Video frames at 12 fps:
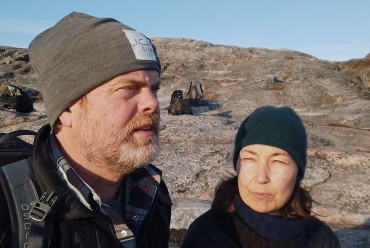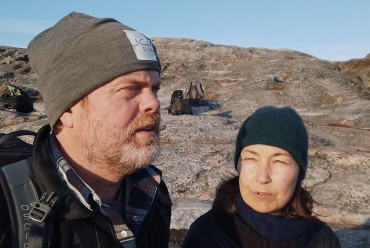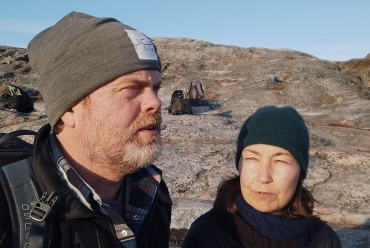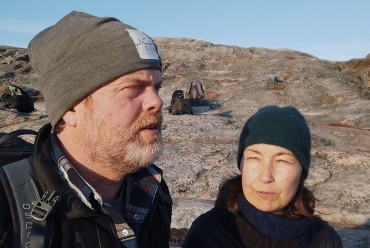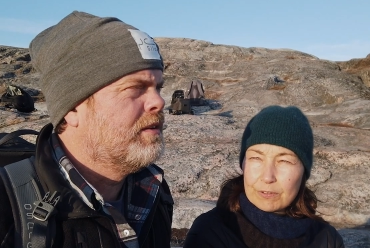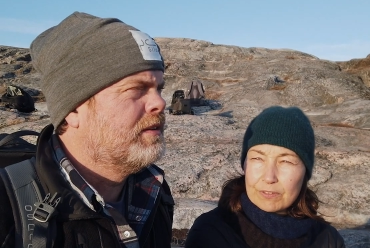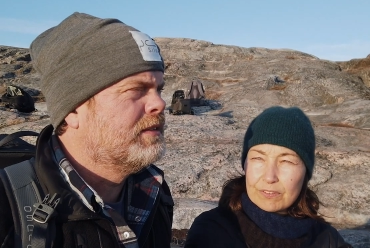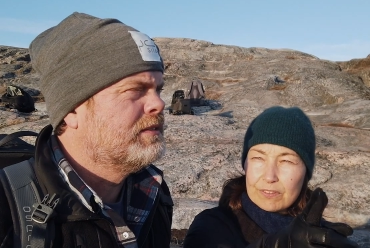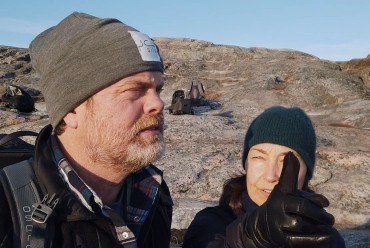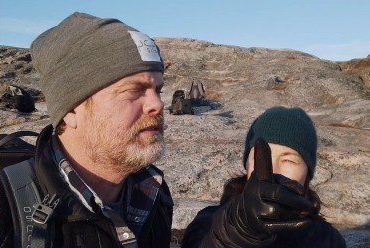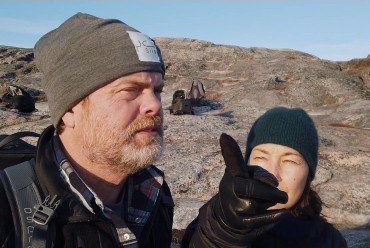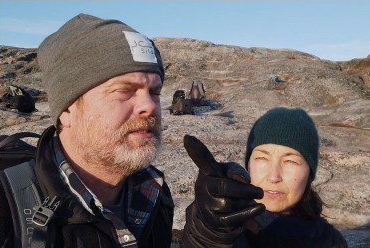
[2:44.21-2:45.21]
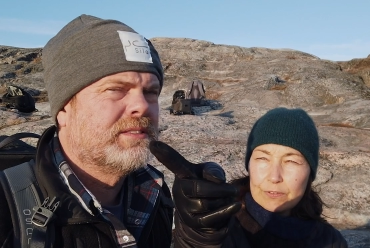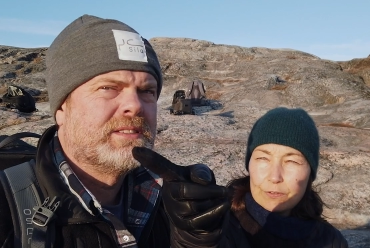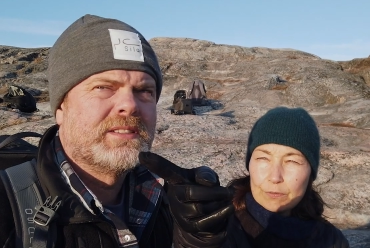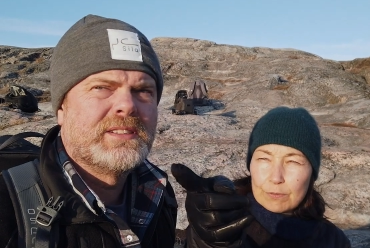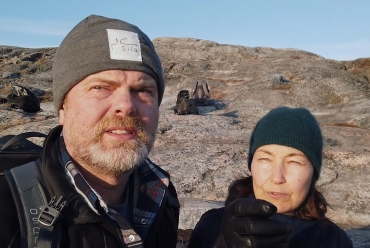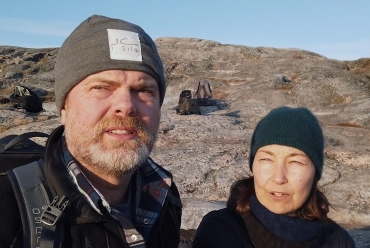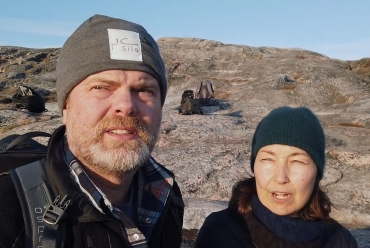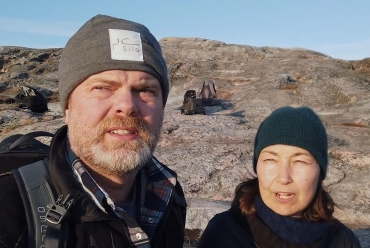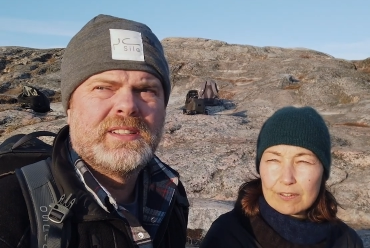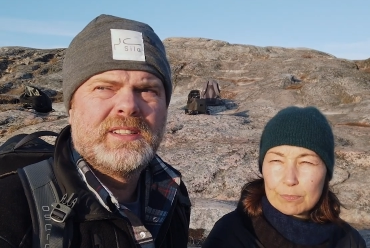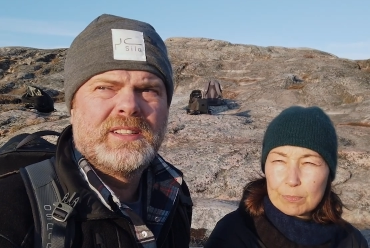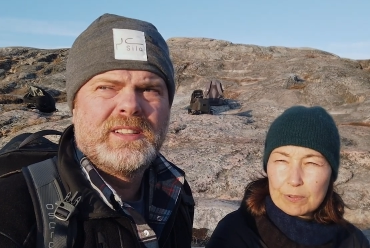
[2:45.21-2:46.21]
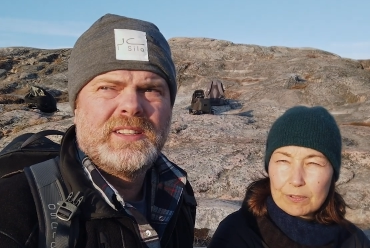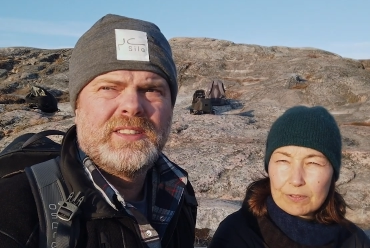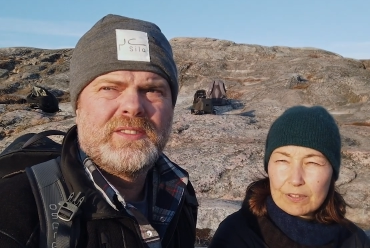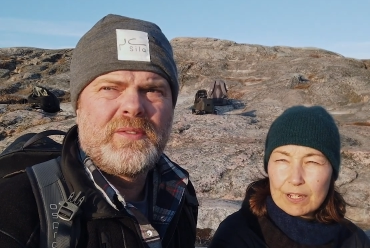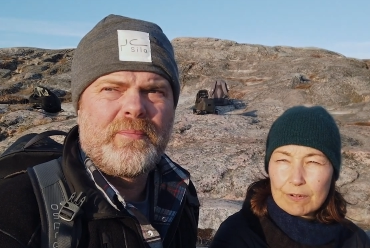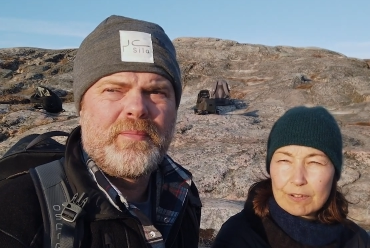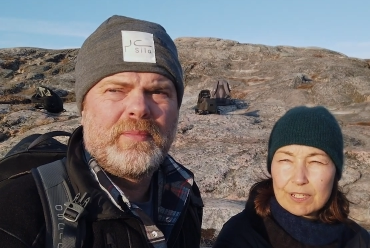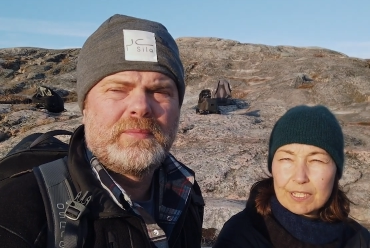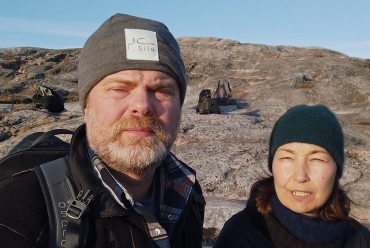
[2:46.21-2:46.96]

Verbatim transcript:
Speaker 1: it produces these huge icebergs out